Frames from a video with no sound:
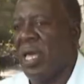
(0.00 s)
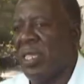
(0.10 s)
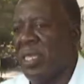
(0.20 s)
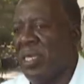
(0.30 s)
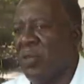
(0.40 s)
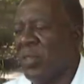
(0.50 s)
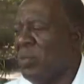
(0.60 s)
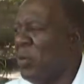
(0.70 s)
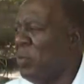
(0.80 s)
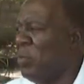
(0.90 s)
Uh, I think it
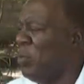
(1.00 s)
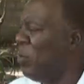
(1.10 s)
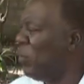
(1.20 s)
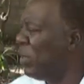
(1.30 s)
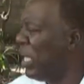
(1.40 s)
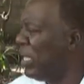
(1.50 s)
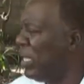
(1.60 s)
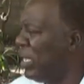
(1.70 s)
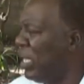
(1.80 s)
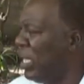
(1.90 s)
was about maybe around
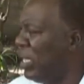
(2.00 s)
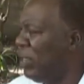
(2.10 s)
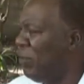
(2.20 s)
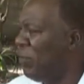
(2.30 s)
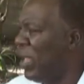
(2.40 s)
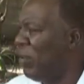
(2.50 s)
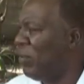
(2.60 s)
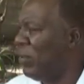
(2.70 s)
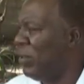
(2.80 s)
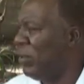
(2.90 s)

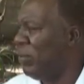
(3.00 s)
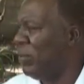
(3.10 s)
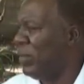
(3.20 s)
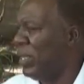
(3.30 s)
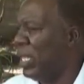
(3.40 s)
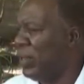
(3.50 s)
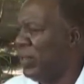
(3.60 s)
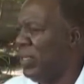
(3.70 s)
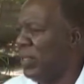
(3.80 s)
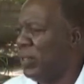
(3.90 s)
1985 that
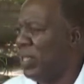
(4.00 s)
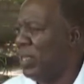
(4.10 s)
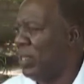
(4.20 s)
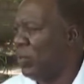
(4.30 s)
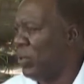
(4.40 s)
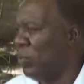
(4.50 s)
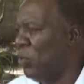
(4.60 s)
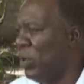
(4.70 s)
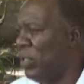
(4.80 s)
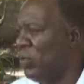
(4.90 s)
ceased and it was
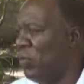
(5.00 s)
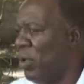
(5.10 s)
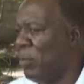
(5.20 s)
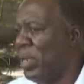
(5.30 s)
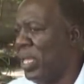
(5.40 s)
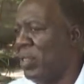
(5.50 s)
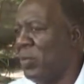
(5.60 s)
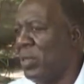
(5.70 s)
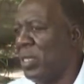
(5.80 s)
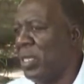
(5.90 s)
more or less
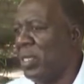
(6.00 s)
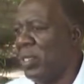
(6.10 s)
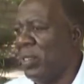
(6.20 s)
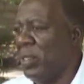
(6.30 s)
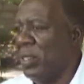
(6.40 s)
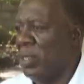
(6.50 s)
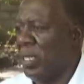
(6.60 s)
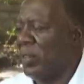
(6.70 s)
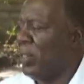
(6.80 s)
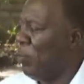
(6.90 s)
formalized with the,
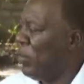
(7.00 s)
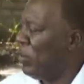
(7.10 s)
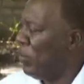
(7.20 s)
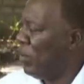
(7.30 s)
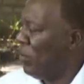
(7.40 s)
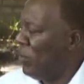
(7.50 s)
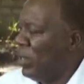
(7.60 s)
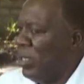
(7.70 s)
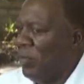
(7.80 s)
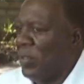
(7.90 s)
the establishment of
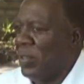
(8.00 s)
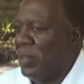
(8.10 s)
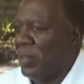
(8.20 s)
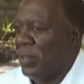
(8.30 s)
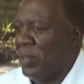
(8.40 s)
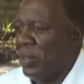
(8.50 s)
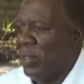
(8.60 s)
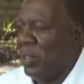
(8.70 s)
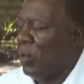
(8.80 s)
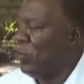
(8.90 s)
the Nevis
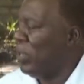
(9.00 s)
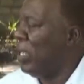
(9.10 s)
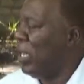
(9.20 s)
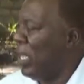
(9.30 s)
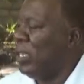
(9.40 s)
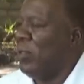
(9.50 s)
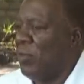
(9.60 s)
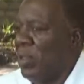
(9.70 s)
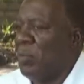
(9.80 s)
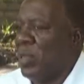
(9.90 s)
Housing, Housing and Land, Land
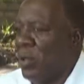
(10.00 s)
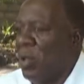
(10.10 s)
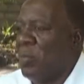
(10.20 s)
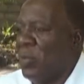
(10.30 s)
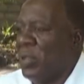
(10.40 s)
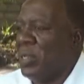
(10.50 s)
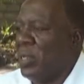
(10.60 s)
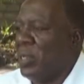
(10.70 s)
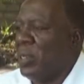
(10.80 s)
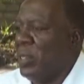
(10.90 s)
Development
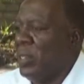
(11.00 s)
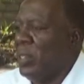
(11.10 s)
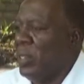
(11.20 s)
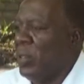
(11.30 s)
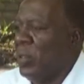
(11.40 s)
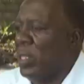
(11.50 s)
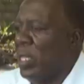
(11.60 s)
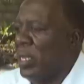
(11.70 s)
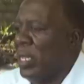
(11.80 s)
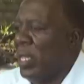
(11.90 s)
Corporation. Corporation. Mm-hmm.
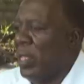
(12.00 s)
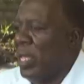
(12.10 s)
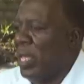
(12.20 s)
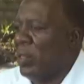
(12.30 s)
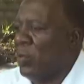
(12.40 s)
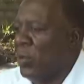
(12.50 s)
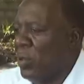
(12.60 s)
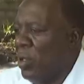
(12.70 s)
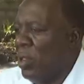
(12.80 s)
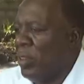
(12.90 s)
Yeah, and uh, I could
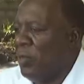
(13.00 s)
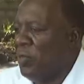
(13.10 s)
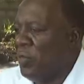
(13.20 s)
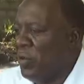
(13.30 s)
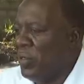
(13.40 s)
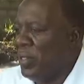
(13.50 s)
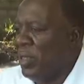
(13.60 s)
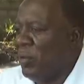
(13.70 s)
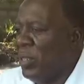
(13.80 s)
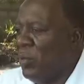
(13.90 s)
recall the first
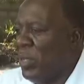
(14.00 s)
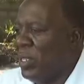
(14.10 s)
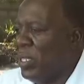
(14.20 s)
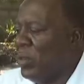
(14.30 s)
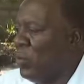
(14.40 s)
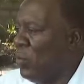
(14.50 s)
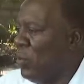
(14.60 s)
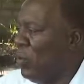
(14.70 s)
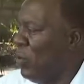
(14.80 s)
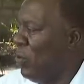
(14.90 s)
area they went into
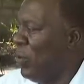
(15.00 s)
